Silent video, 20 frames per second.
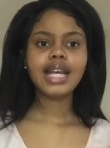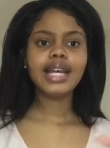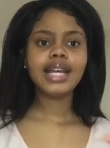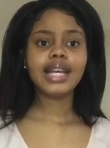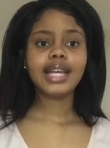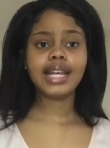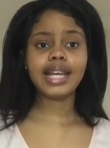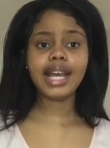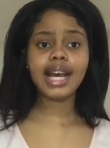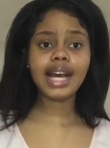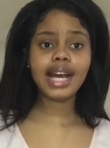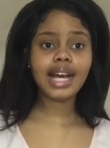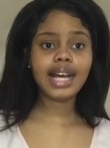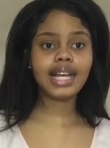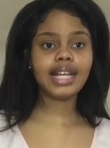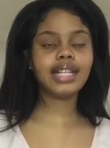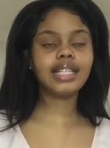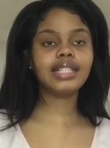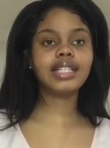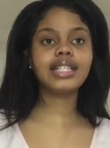
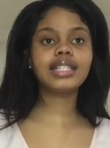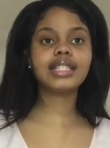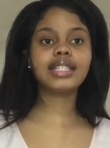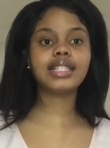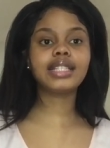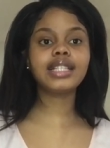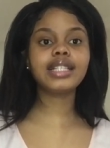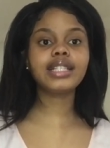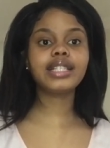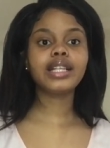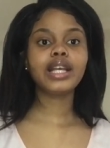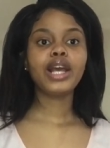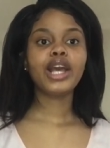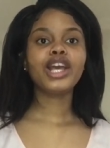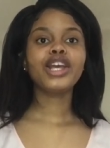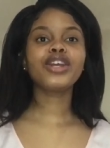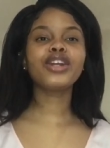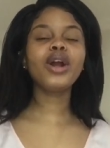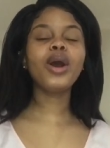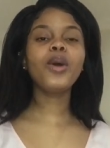yeah it, it's just
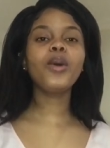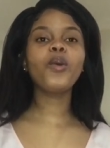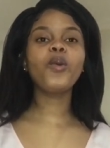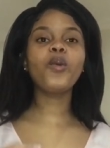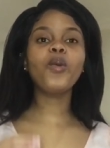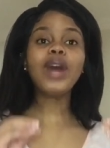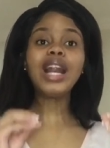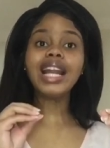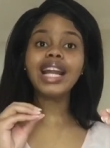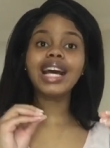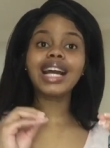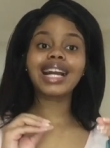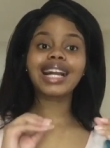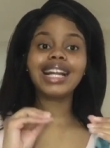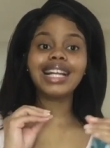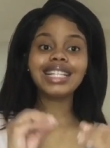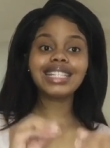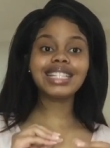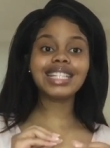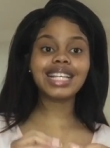you know when a
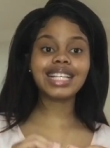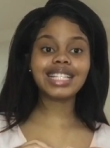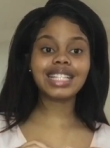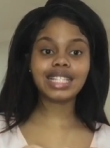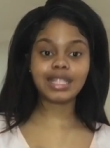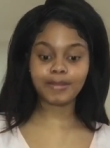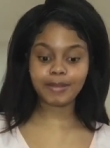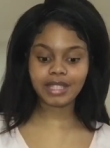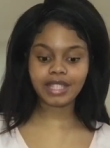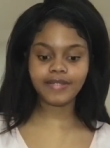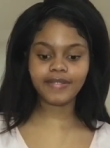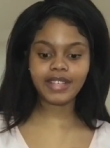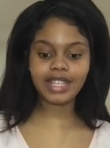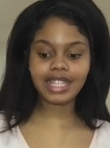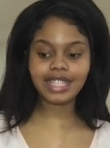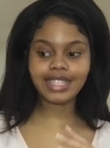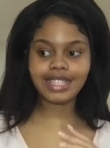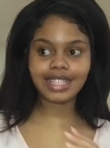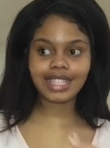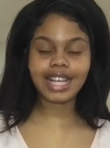cleanser
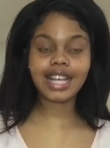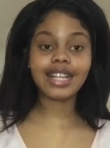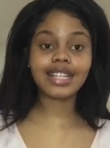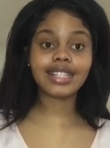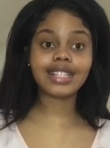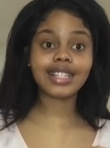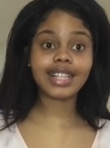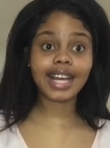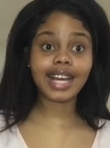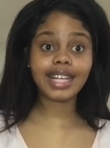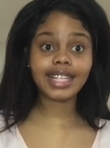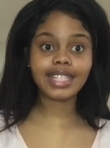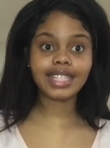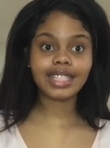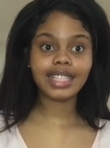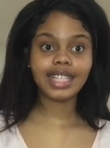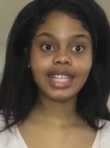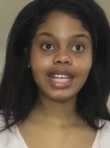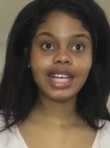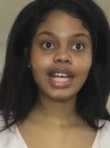specifically says that
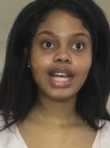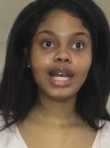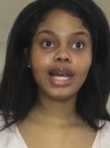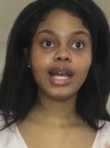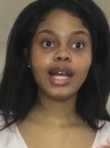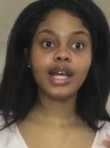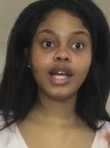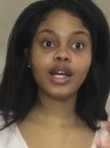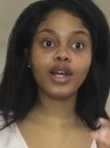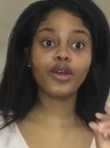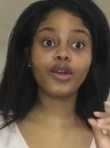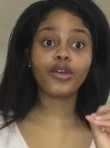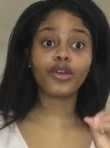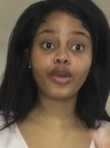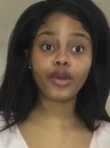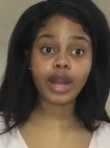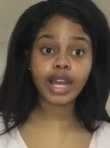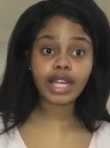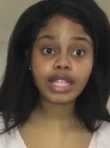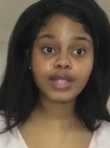
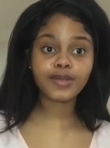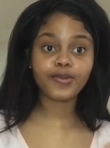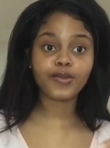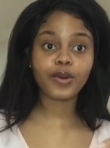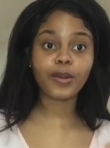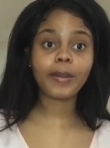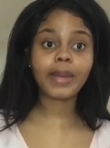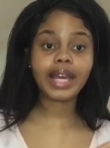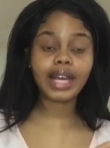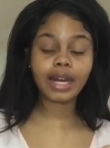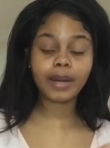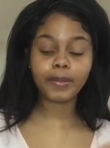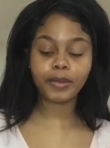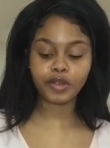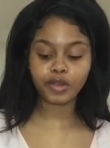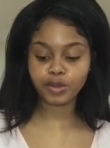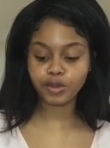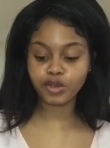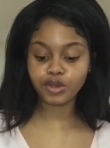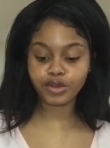great for makeup
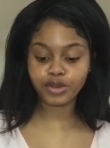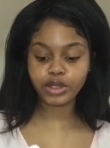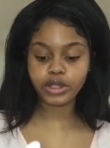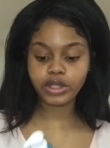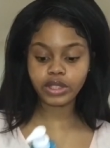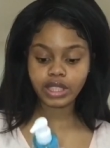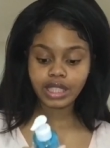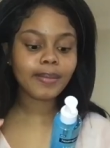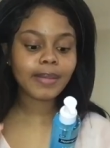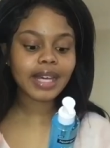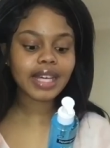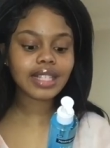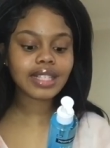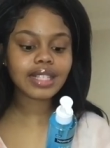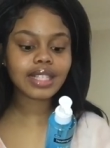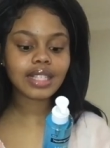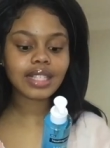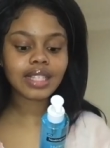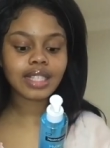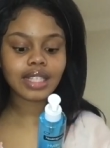removal it makes
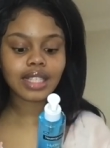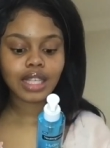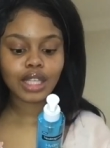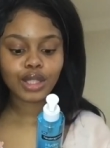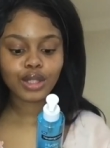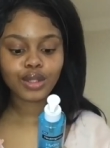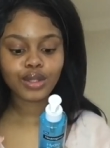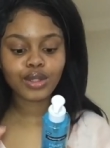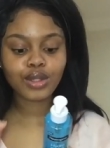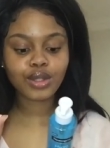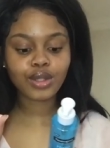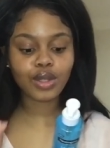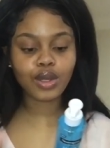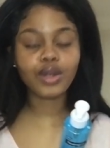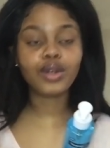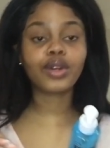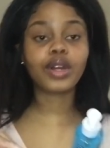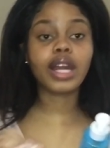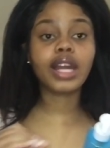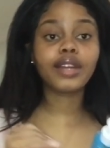it so
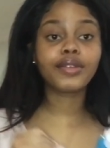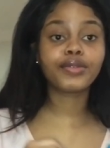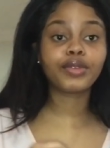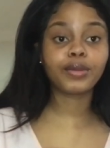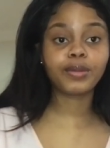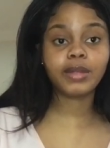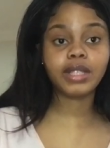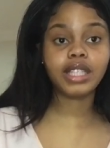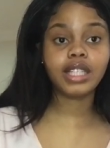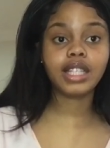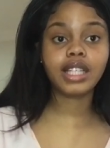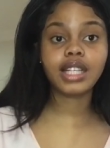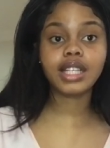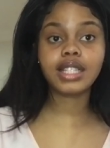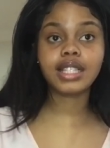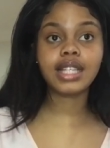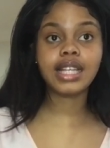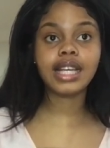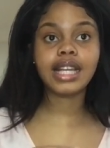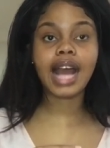great for me because
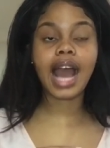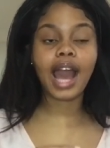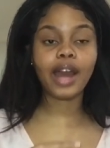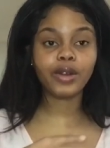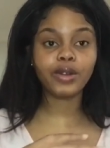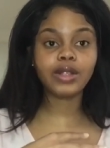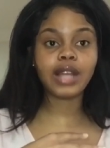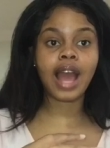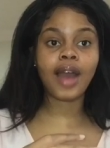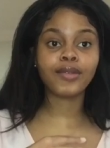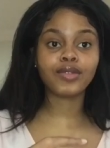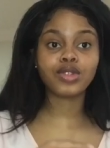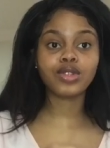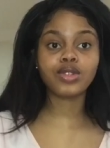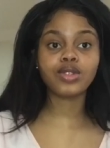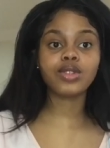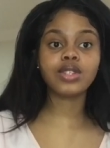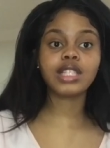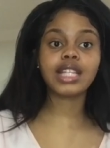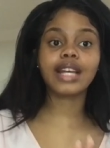then I don't have to
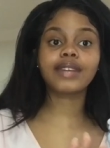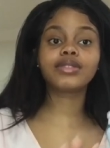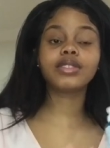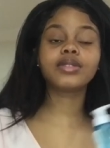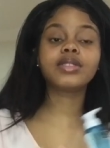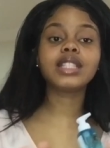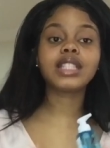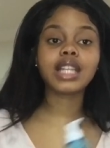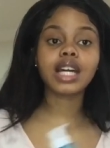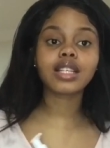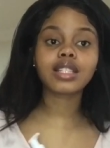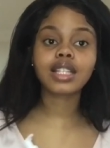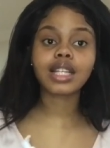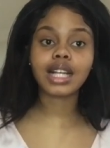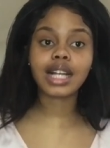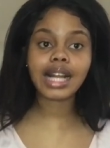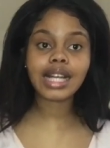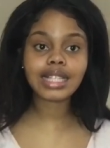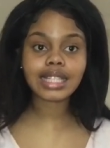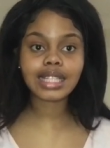use like 50,000
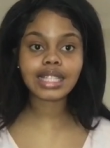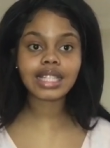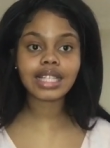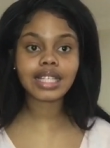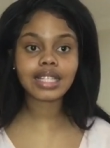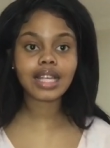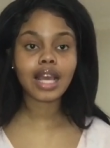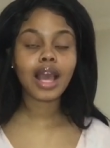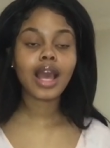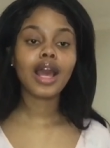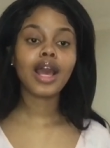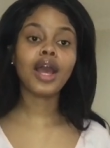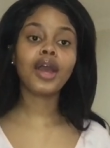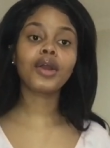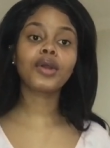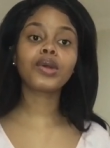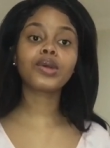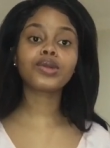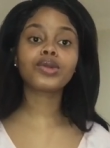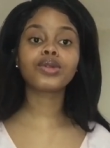cleansers and
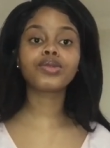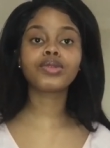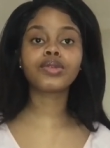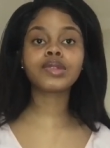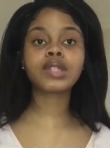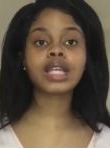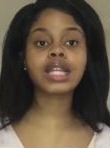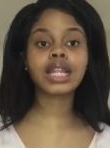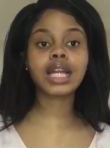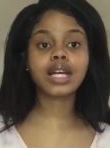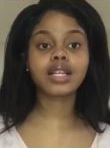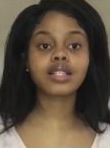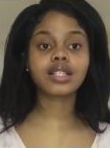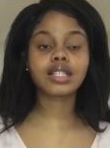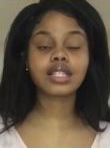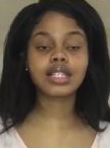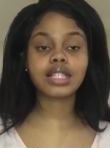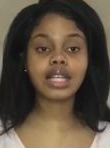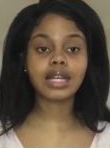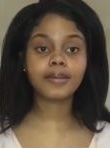go through 50,000
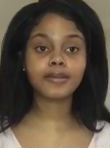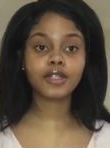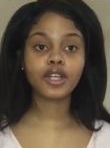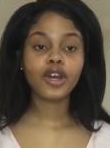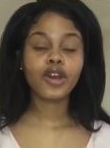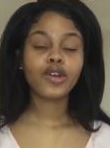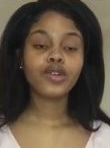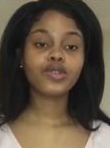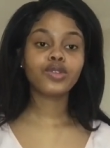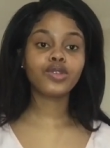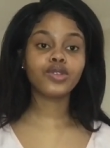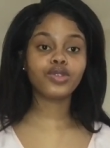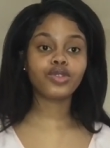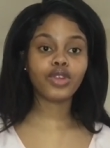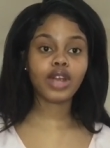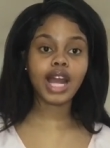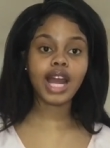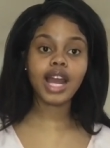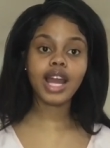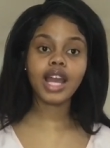steps to
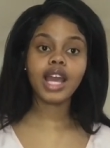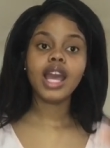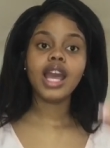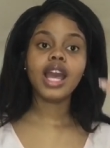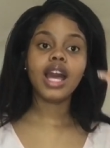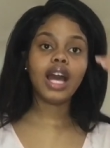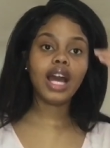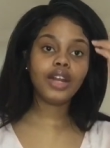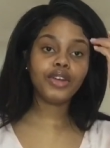try and